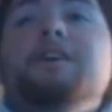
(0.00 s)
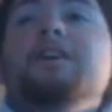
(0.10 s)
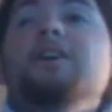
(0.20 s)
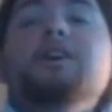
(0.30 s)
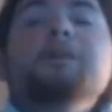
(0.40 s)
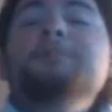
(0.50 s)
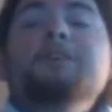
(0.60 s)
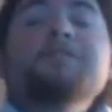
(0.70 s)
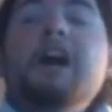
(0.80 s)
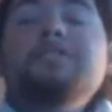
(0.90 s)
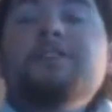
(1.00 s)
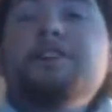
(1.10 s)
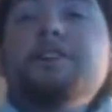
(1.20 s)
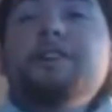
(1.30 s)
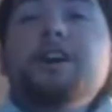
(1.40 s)
or up to
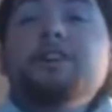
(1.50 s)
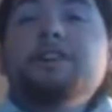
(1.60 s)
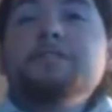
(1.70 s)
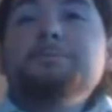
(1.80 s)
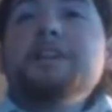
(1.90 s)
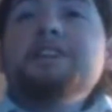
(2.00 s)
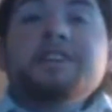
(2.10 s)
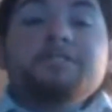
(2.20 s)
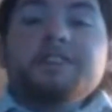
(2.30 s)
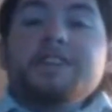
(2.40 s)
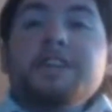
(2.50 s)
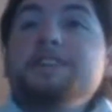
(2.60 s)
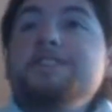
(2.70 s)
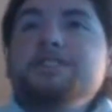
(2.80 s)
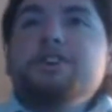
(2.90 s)
$500 because everything is
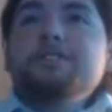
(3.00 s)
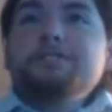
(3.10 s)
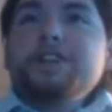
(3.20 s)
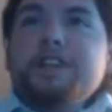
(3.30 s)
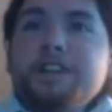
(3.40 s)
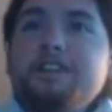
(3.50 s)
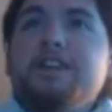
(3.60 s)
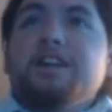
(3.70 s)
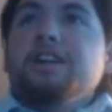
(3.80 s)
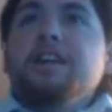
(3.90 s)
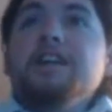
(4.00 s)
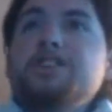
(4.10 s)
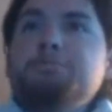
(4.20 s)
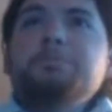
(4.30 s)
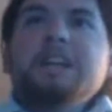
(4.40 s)
so freaking
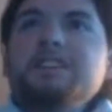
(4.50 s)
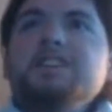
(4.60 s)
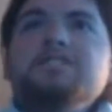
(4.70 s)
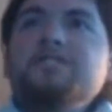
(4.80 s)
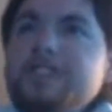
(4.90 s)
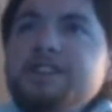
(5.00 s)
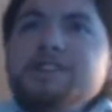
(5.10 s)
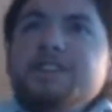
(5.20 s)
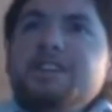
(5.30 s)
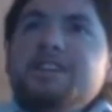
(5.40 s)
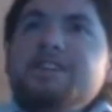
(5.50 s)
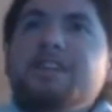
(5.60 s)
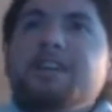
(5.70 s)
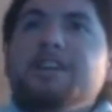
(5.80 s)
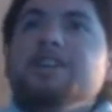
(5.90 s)
expensive these days,
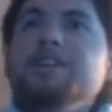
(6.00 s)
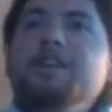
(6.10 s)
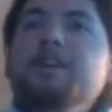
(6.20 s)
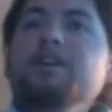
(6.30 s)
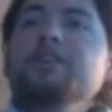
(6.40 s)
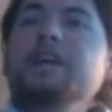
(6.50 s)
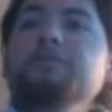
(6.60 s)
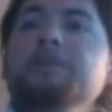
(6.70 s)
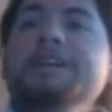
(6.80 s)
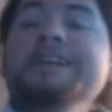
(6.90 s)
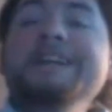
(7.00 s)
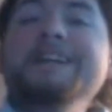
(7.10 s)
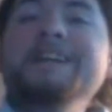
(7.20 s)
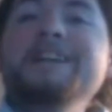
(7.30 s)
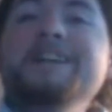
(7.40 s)
you know, that we
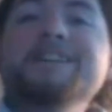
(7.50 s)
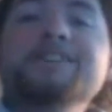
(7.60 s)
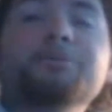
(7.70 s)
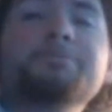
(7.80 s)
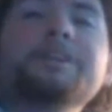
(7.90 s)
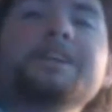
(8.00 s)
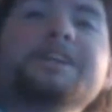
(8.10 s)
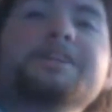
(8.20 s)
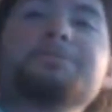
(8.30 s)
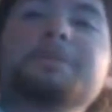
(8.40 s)
need. And so please,